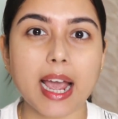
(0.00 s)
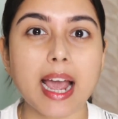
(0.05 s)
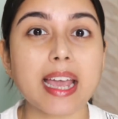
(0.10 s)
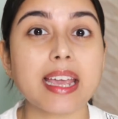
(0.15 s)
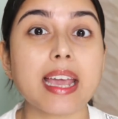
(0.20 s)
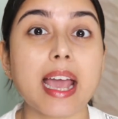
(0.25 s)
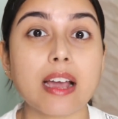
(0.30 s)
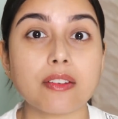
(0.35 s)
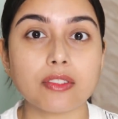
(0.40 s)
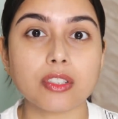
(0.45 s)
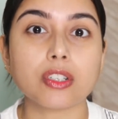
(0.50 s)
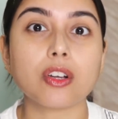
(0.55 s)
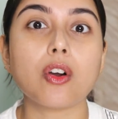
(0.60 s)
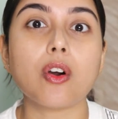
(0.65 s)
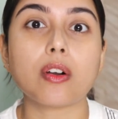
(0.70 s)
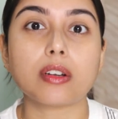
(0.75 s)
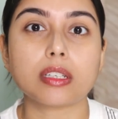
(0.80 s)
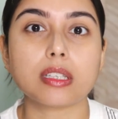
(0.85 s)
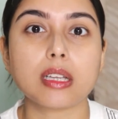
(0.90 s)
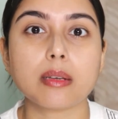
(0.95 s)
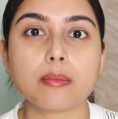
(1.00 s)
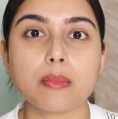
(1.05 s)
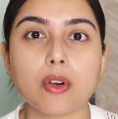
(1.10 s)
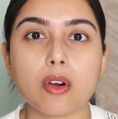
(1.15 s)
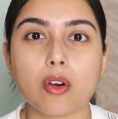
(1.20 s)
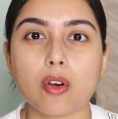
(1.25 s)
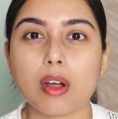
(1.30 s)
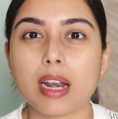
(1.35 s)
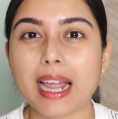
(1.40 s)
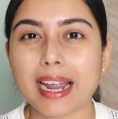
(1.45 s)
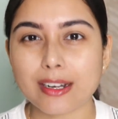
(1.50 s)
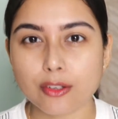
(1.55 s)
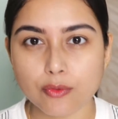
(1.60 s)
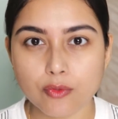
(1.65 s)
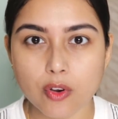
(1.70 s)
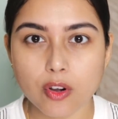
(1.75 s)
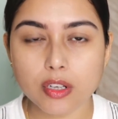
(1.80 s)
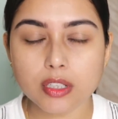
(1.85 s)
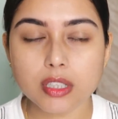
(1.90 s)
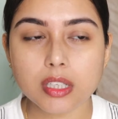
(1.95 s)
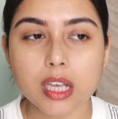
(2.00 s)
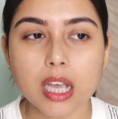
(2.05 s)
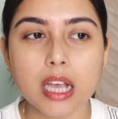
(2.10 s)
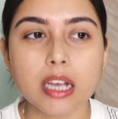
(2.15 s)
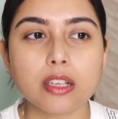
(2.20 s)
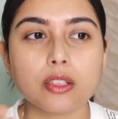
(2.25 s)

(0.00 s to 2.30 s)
I haven't got them all at once.